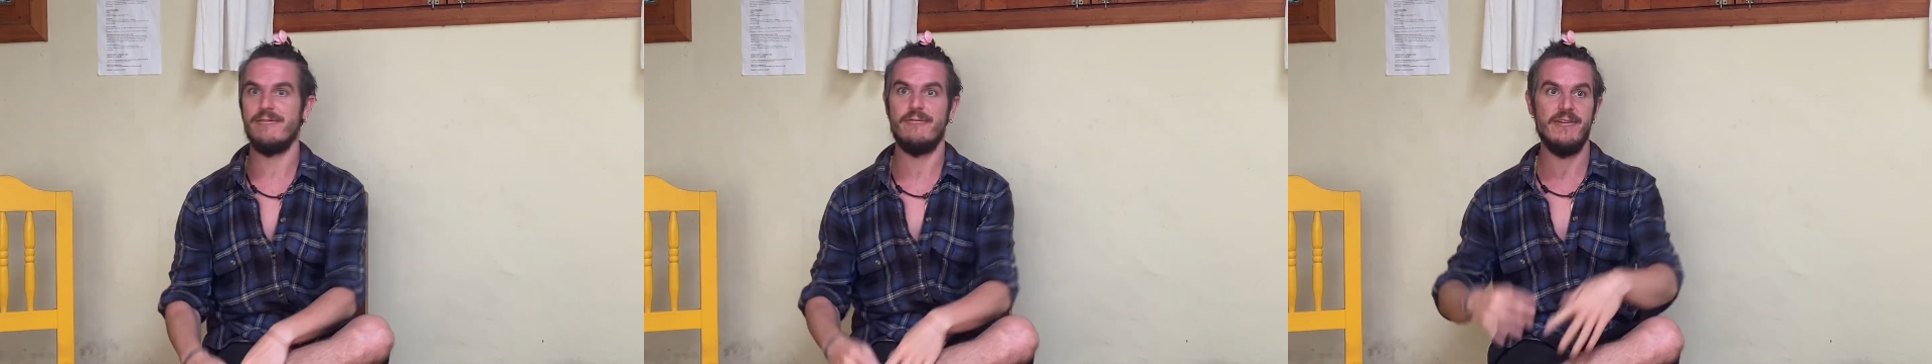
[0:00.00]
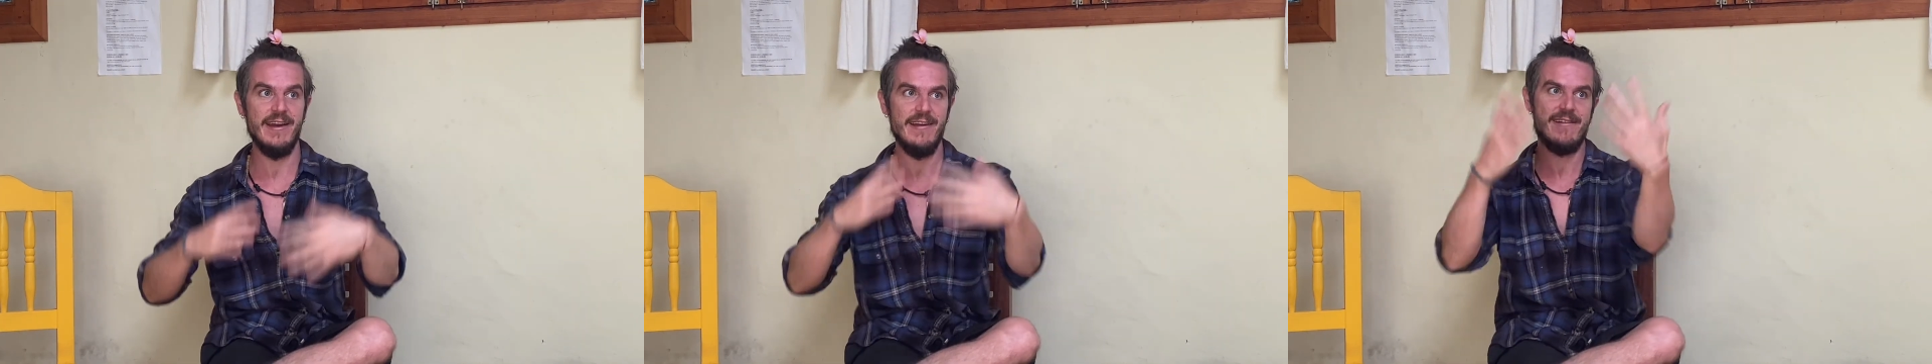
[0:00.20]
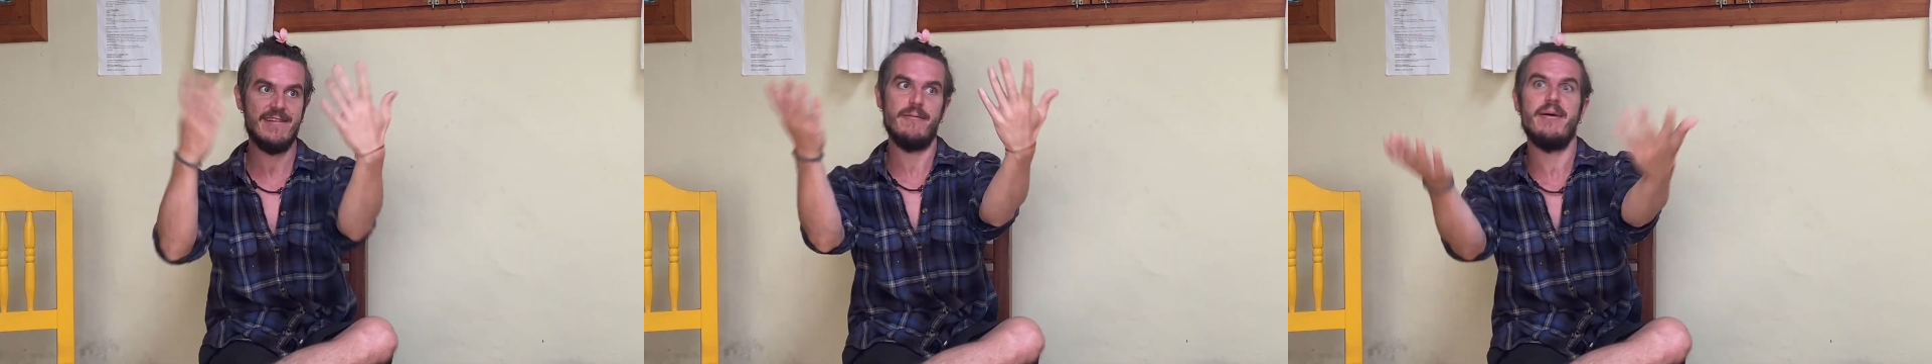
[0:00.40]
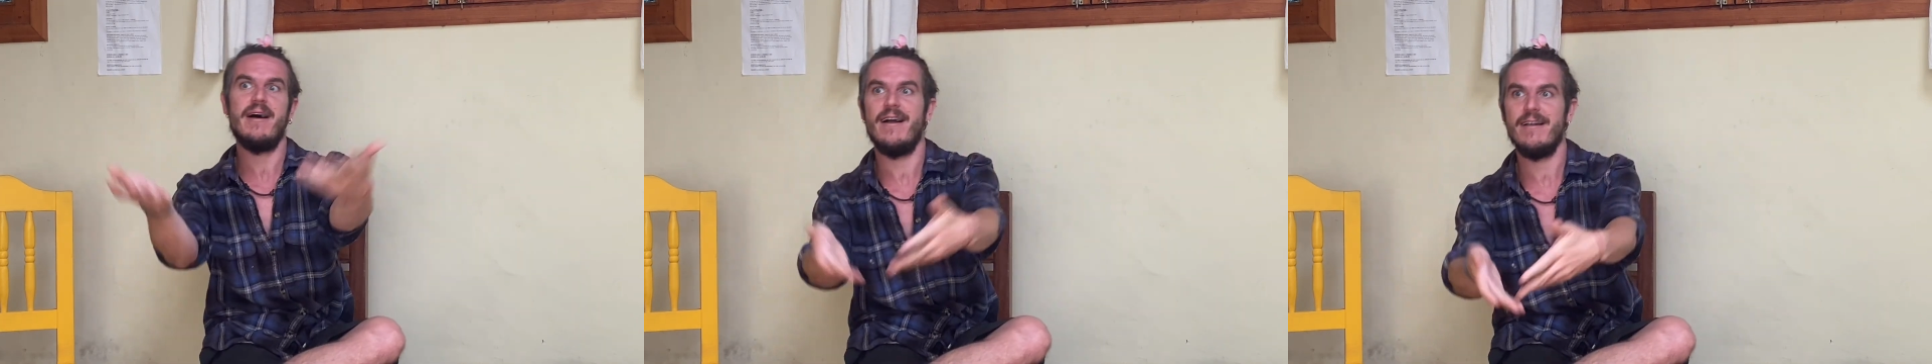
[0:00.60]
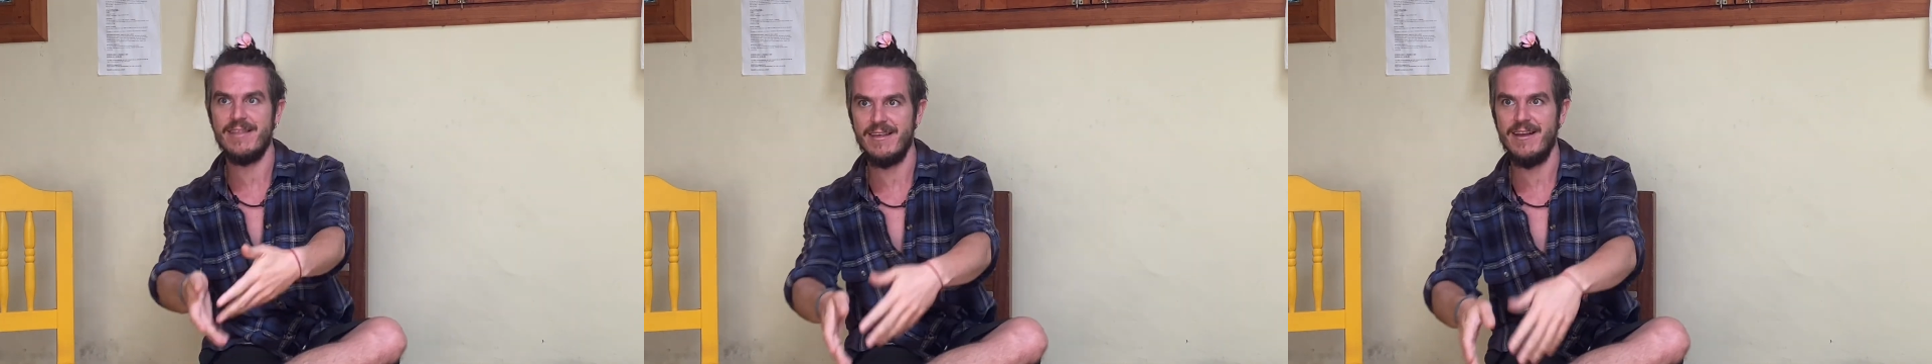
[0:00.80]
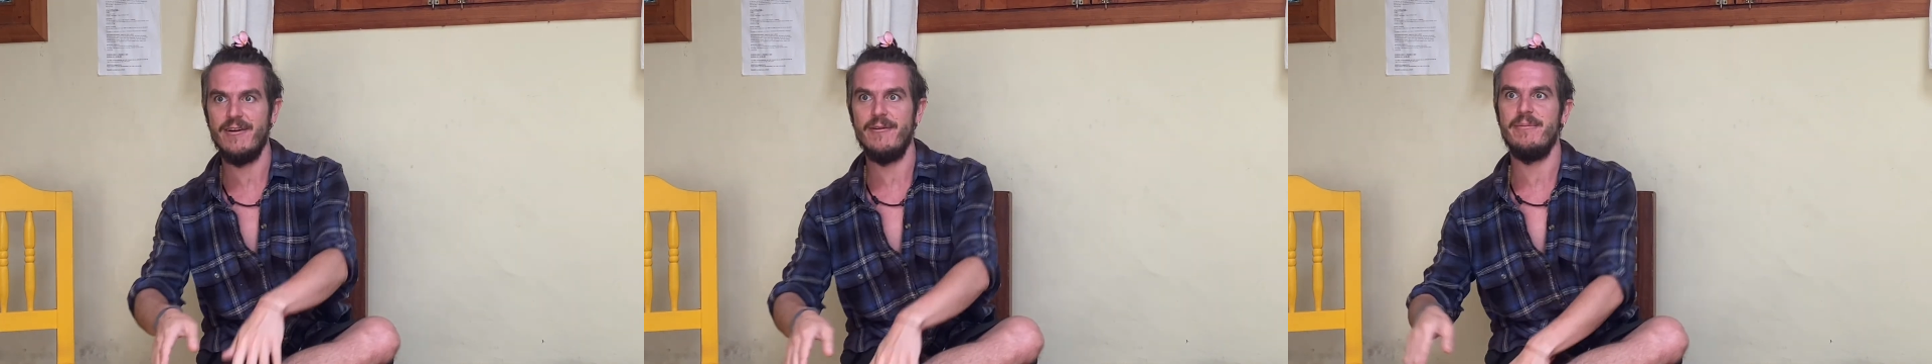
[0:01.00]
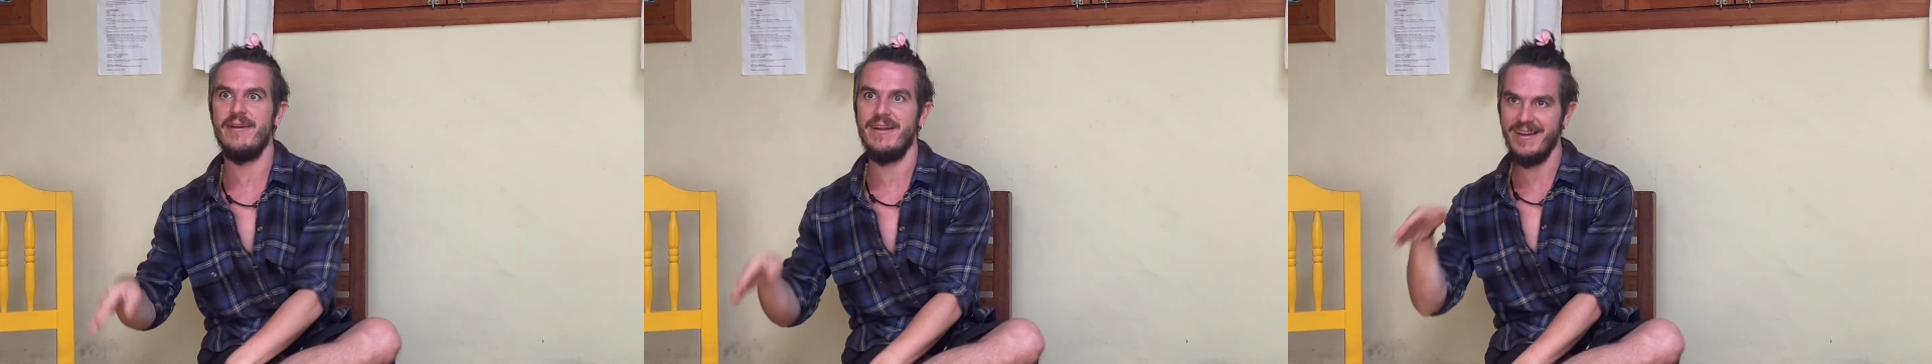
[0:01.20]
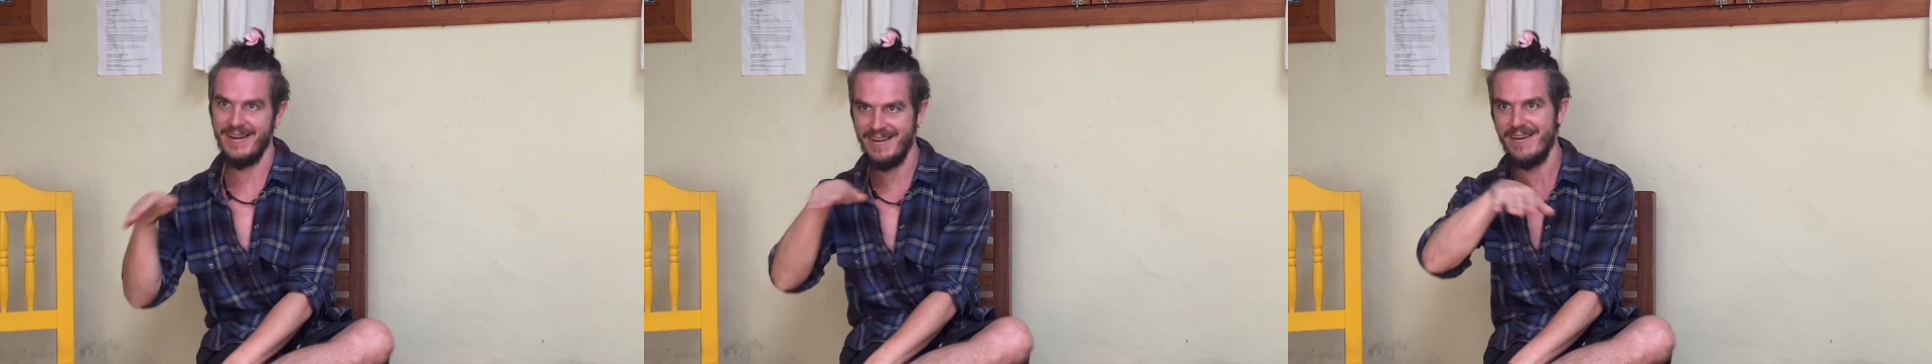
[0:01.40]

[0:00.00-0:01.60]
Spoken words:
finish the parts therapy,